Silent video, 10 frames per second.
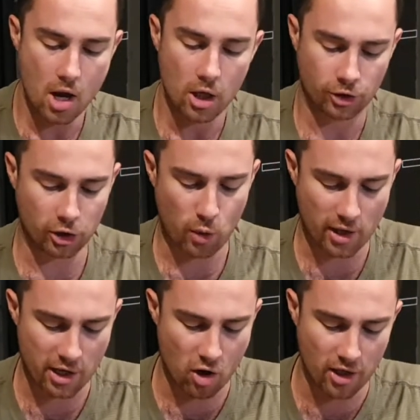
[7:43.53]
Just quickly
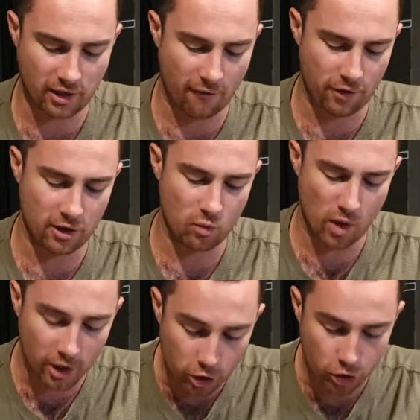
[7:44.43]
guys, if you didn't want
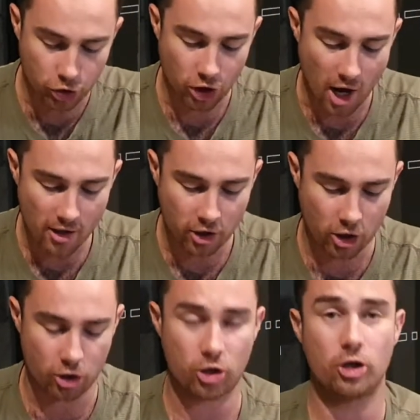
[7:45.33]
to use chuck, you could
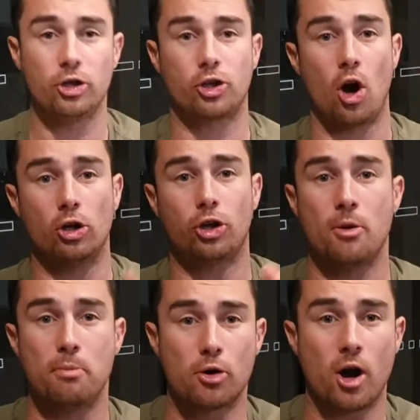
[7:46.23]
use osso
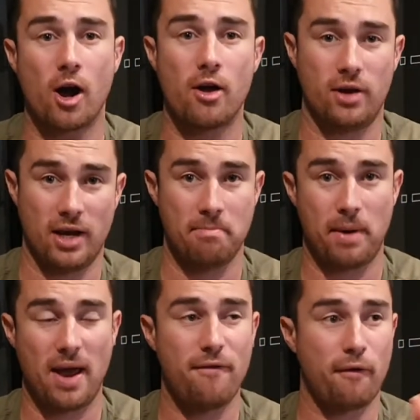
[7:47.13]
buco in
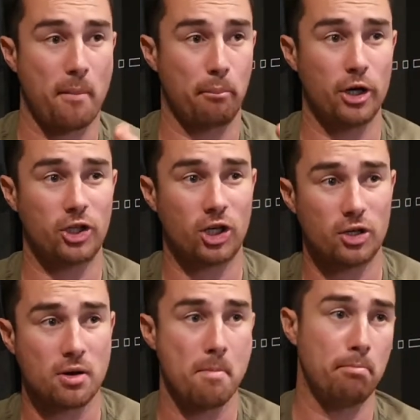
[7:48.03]
beef, brisket,
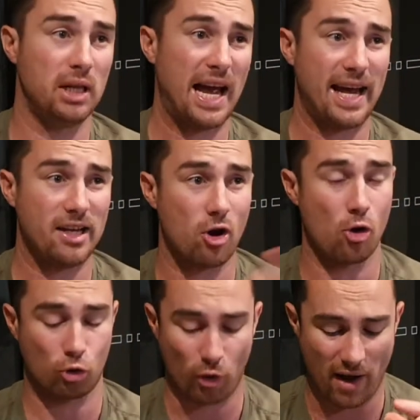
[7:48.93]
blade or
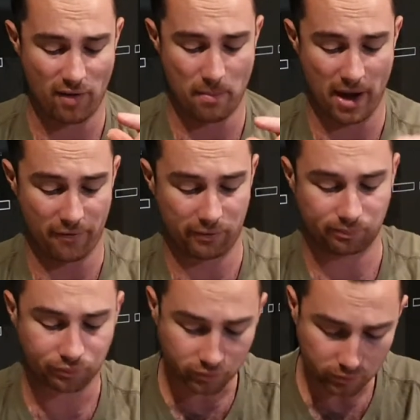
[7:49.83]
gravy beef.
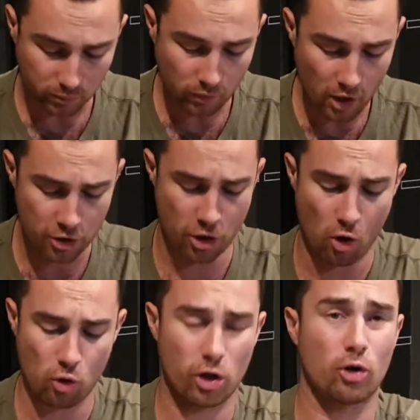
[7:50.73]
You all
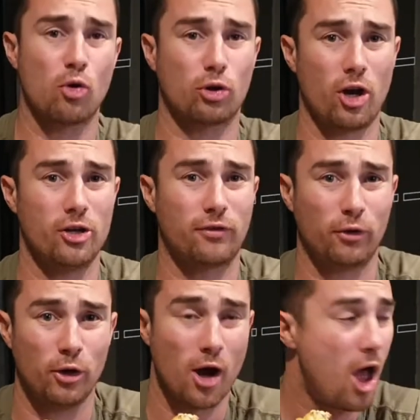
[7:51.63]
got to cook those for
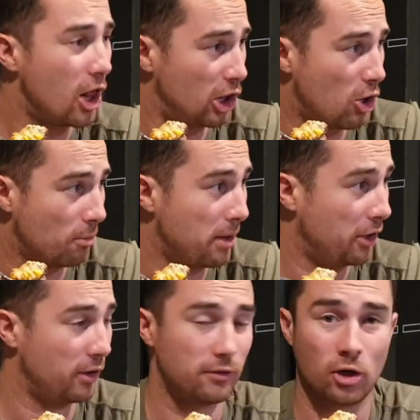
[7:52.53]
a long period
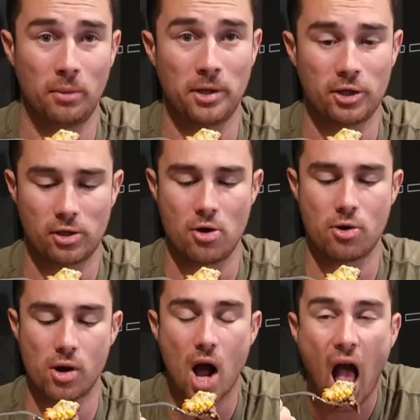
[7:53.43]
of time in your slow cooker.